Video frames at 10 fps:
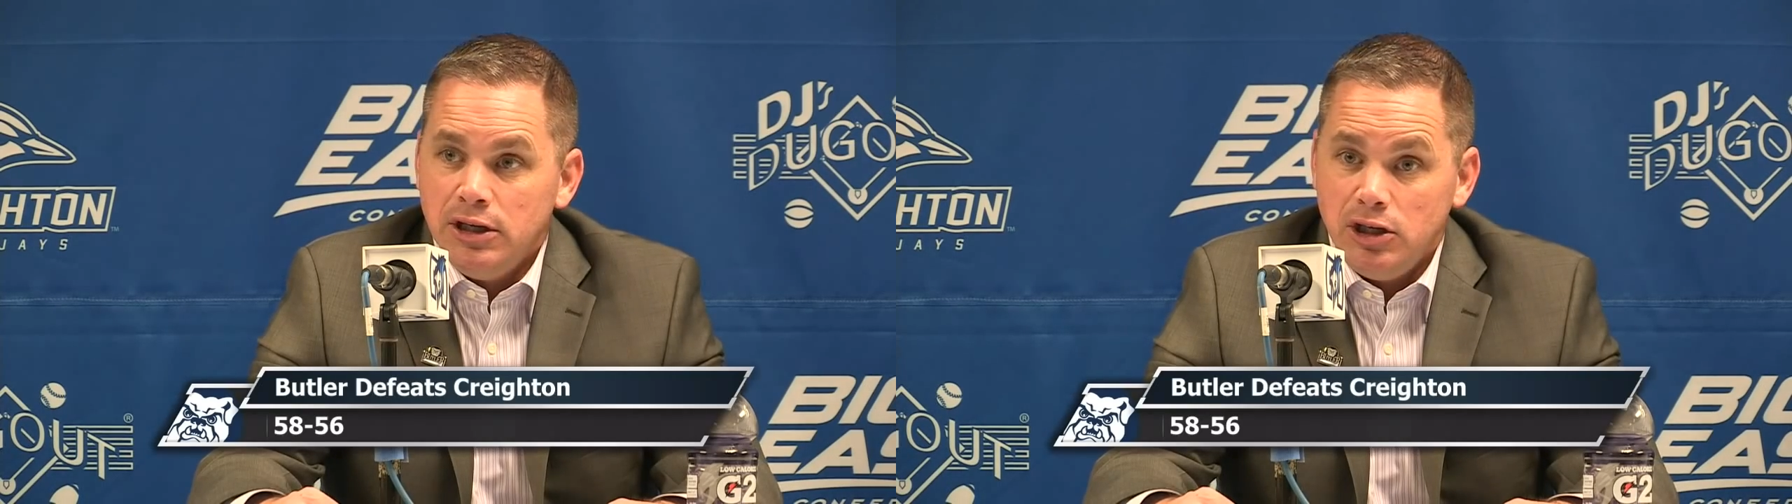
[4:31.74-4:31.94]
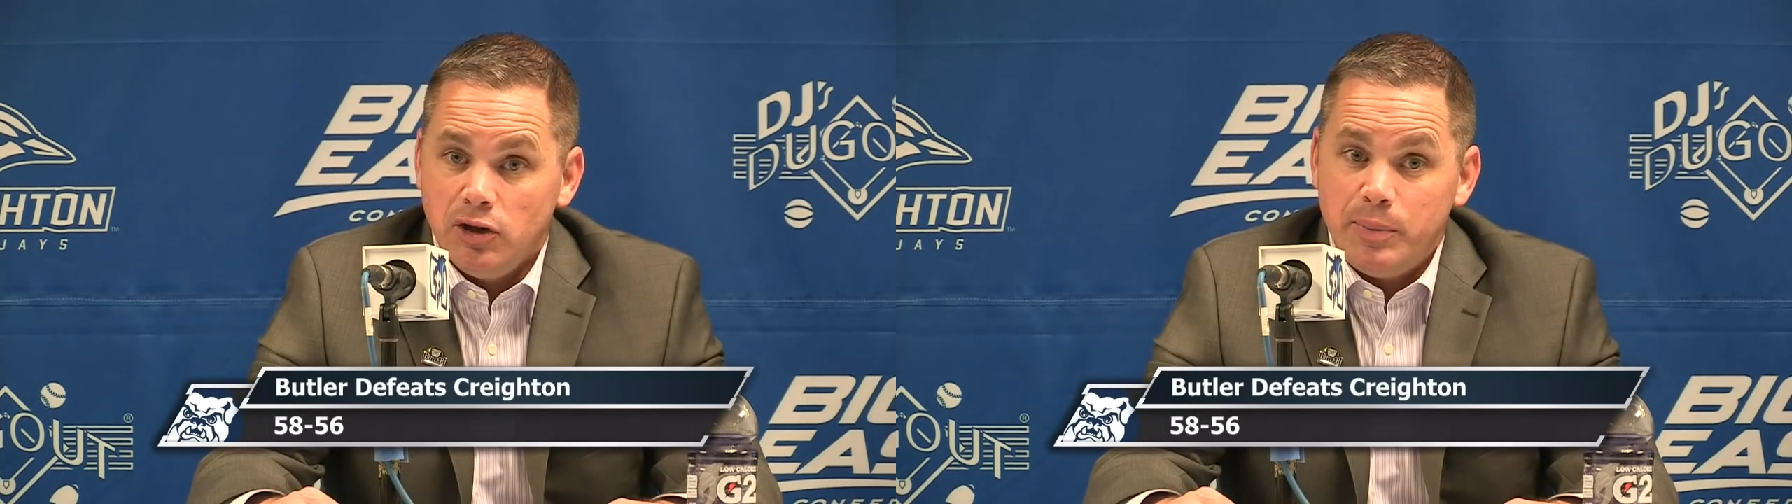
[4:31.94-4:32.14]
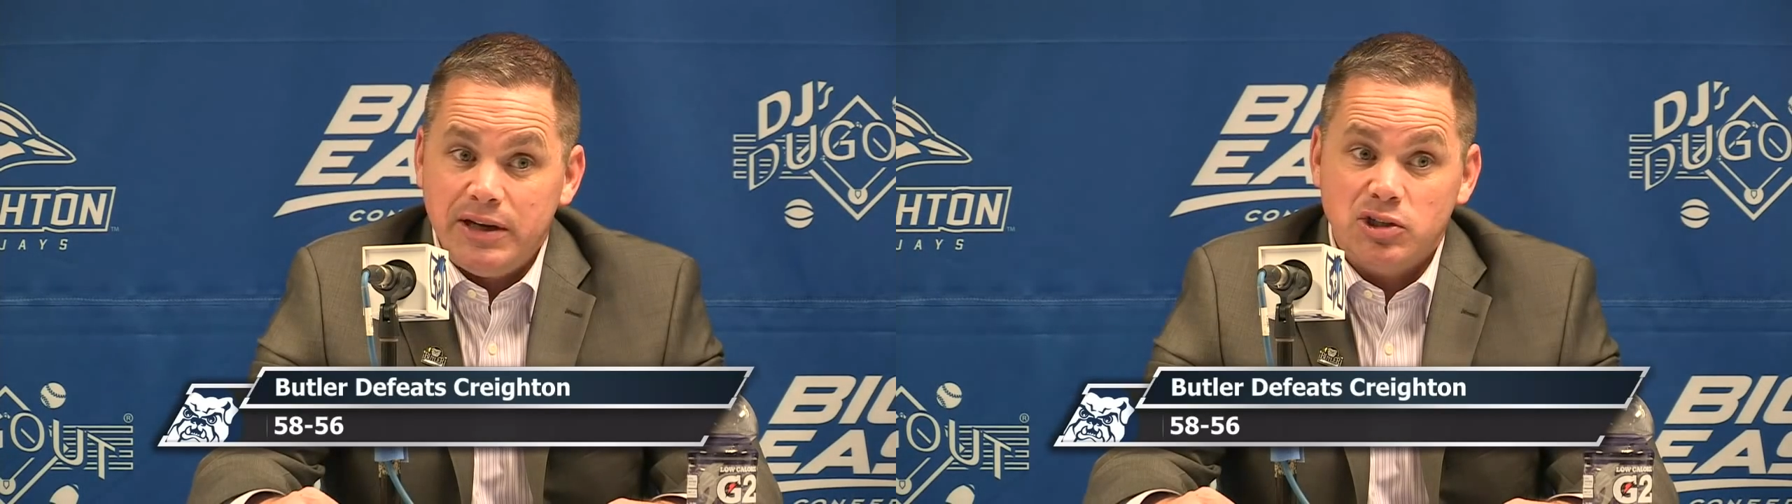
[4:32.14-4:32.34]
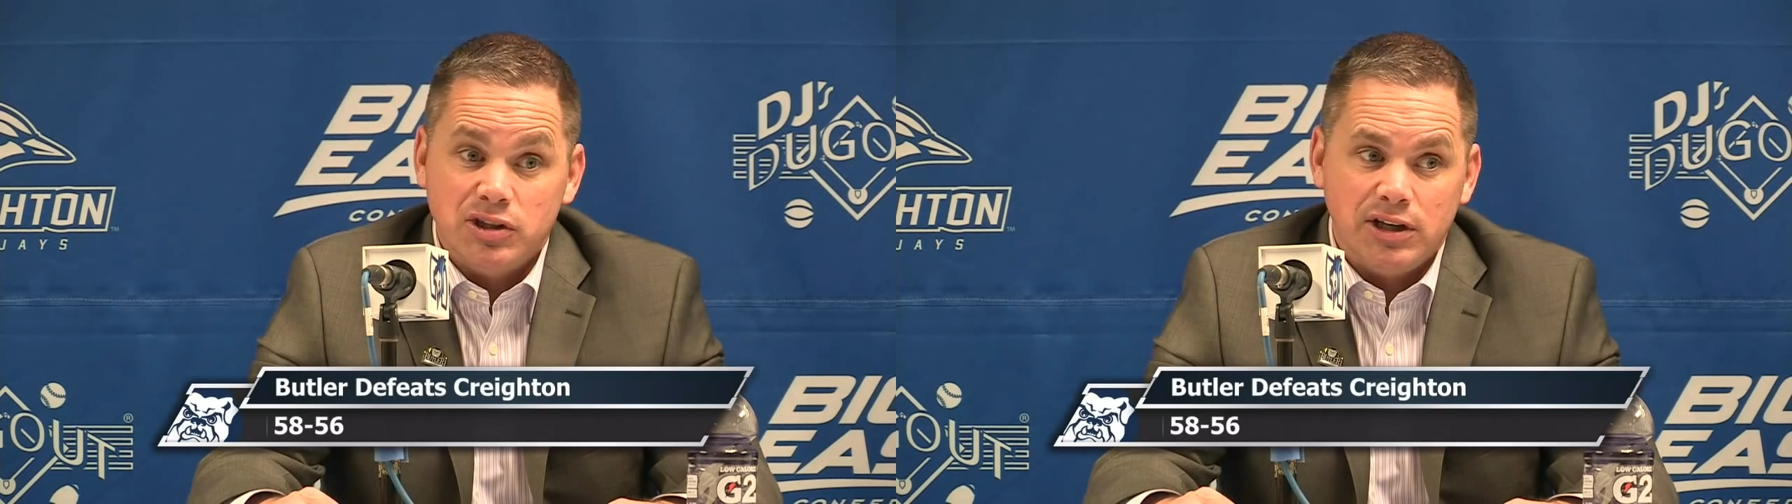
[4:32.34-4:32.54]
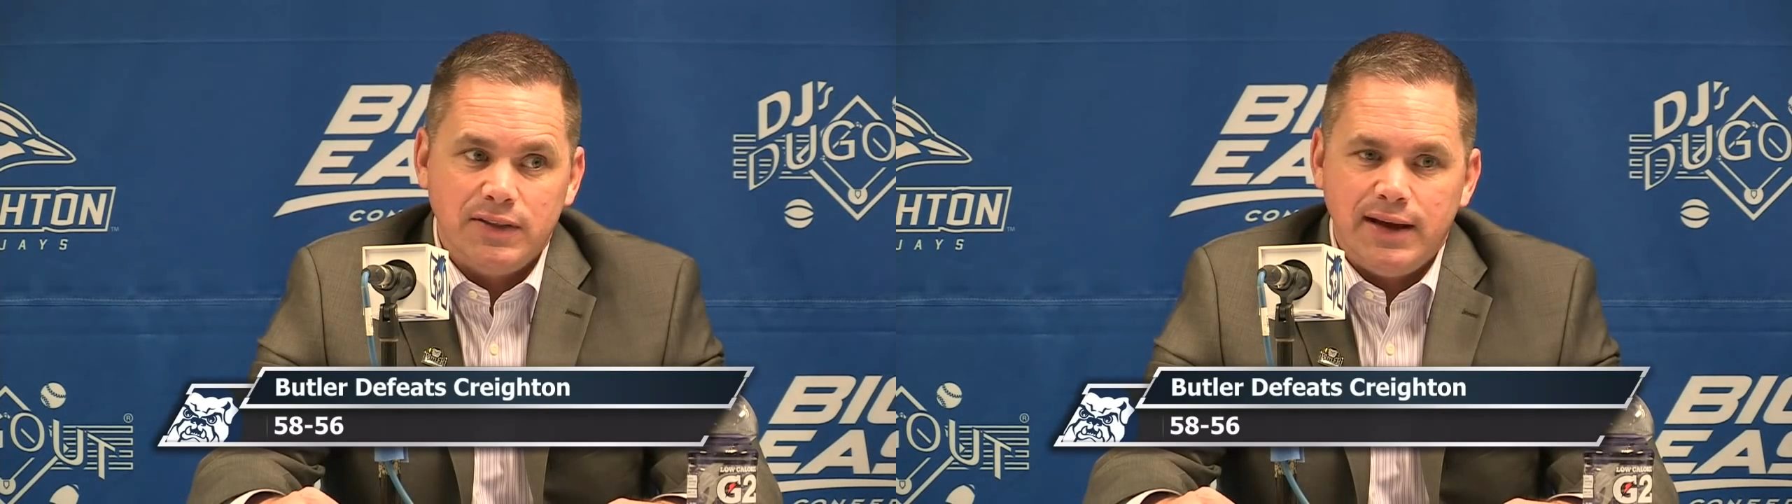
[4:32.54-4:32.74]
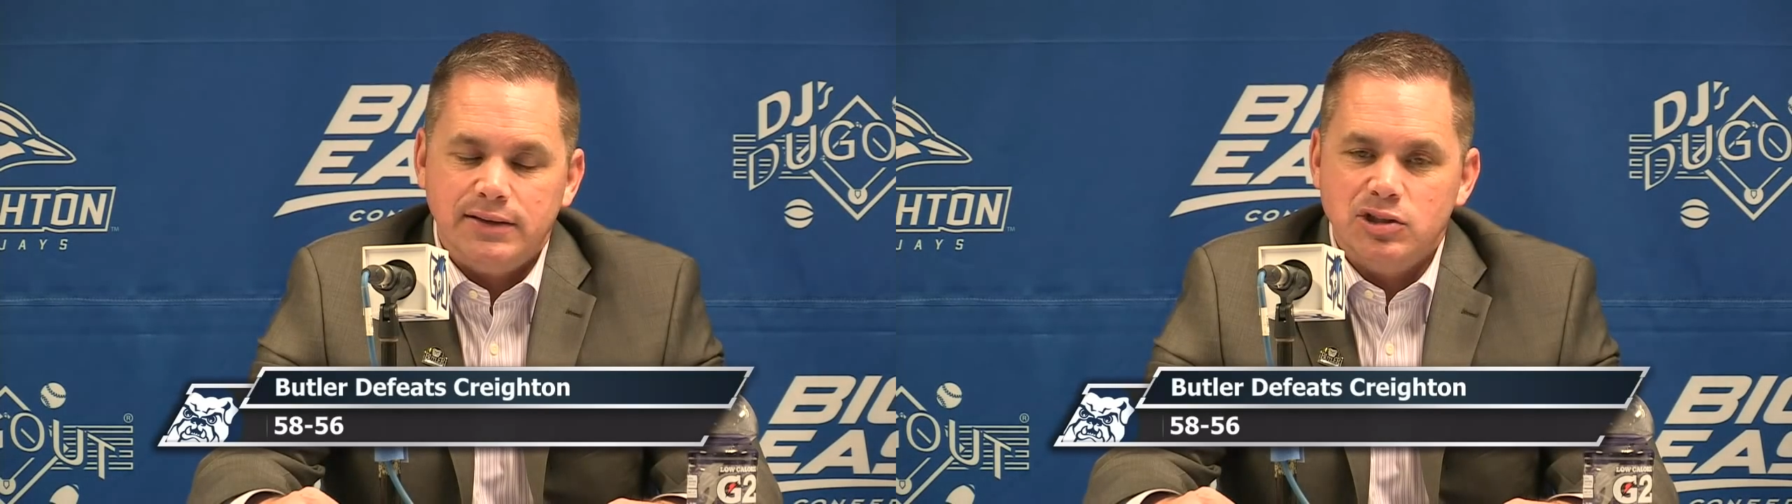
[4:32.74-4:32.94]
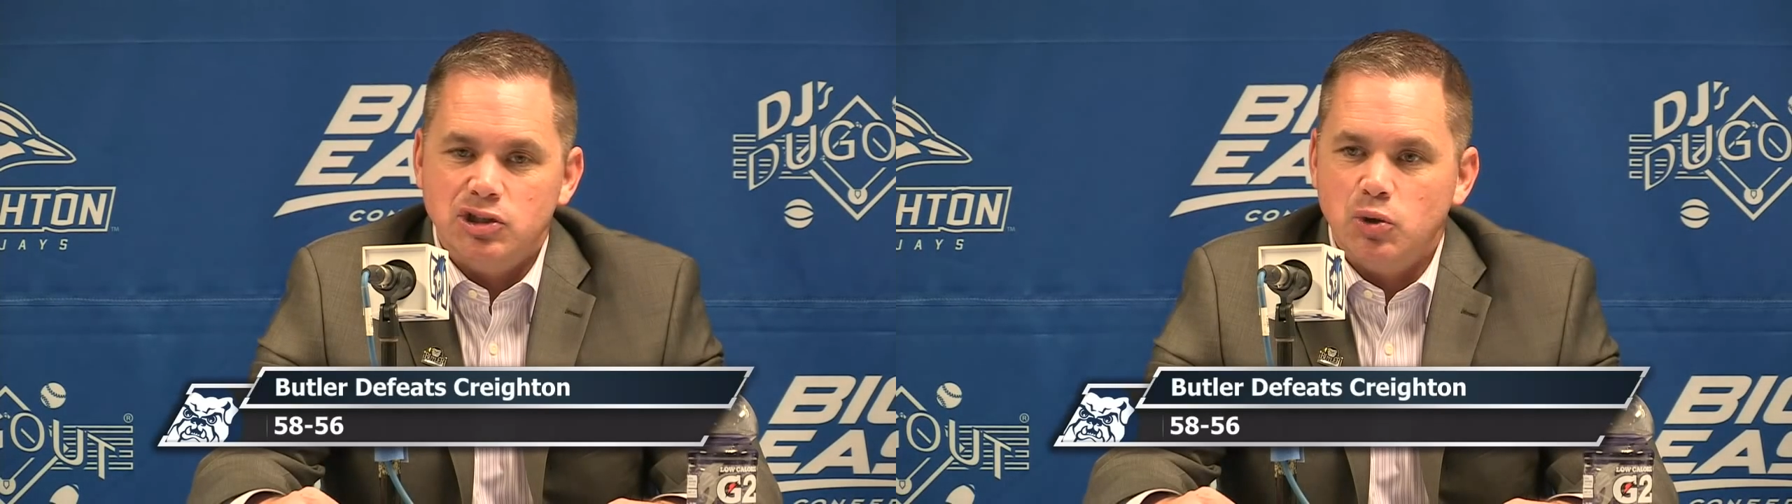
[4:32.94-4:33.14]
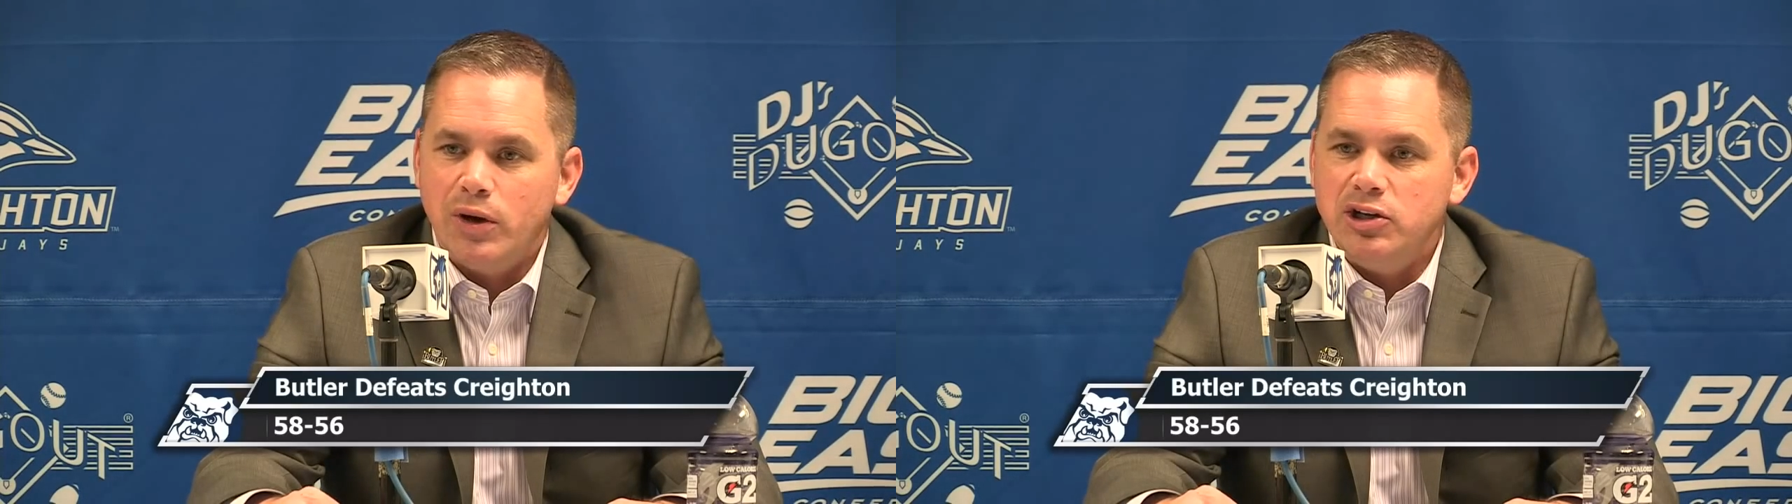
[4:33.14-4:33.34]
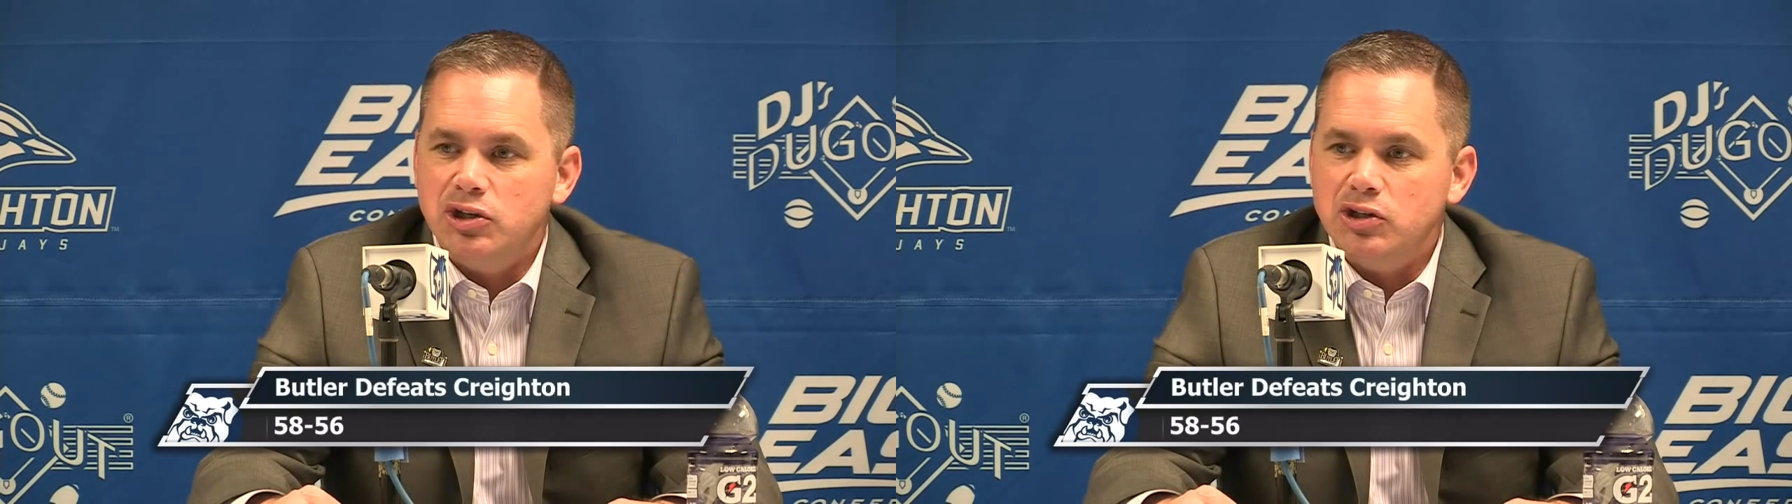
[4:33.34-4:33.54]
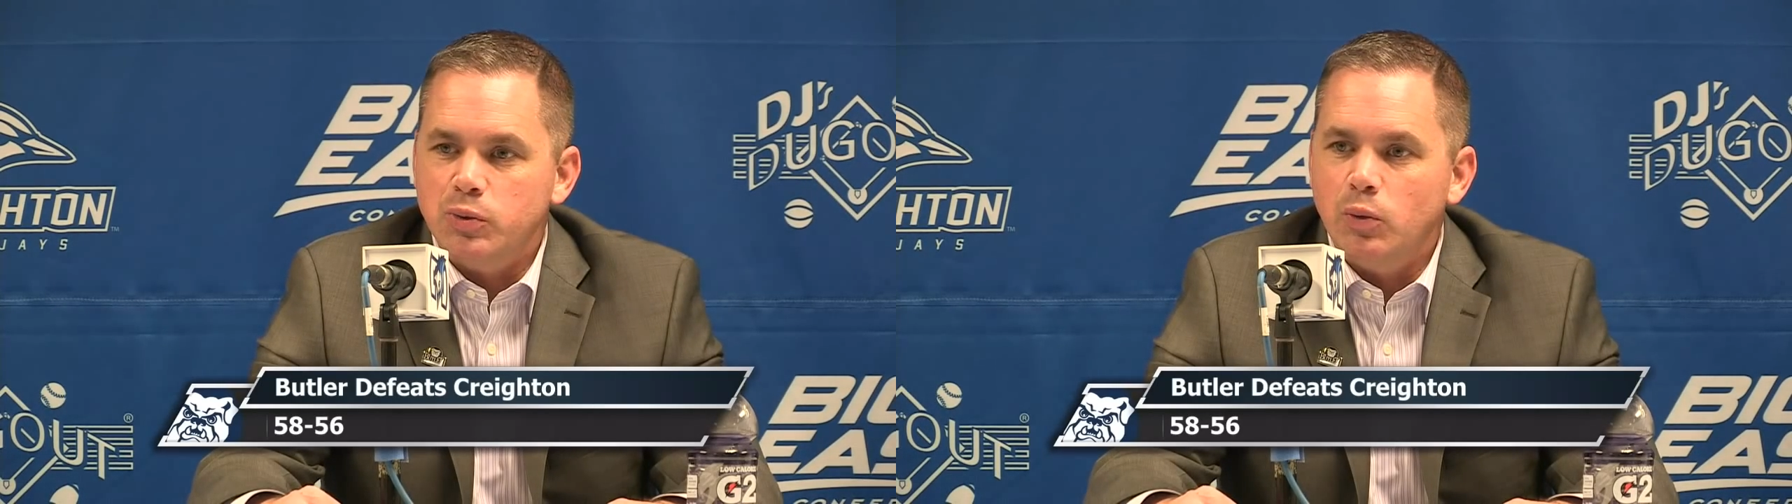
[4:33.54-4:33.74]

you know, the biggest thing in that situation is